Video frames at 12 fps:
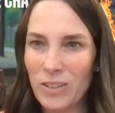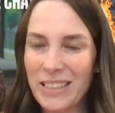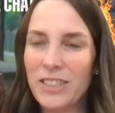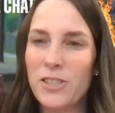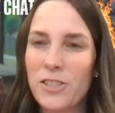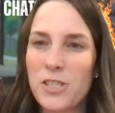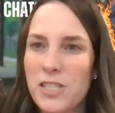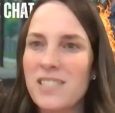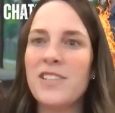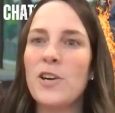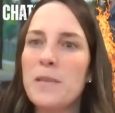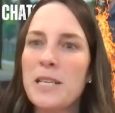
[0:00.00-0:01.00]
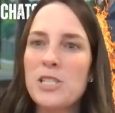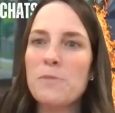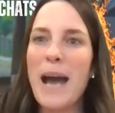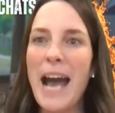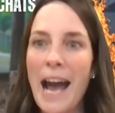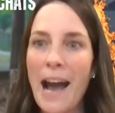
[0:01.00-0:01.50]
Like, there's just so much
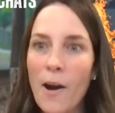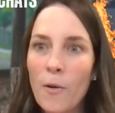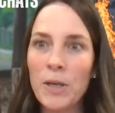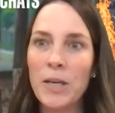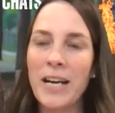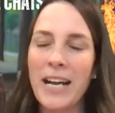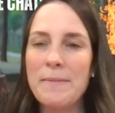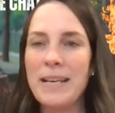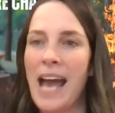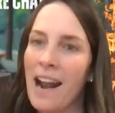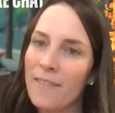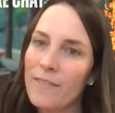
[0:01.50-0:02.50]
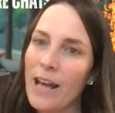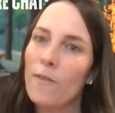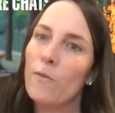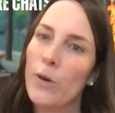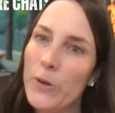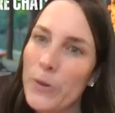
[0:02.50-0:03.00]
power coming out of
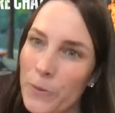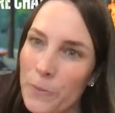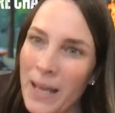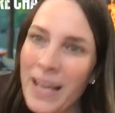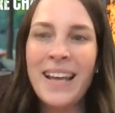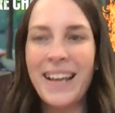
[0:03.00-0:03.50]
that room.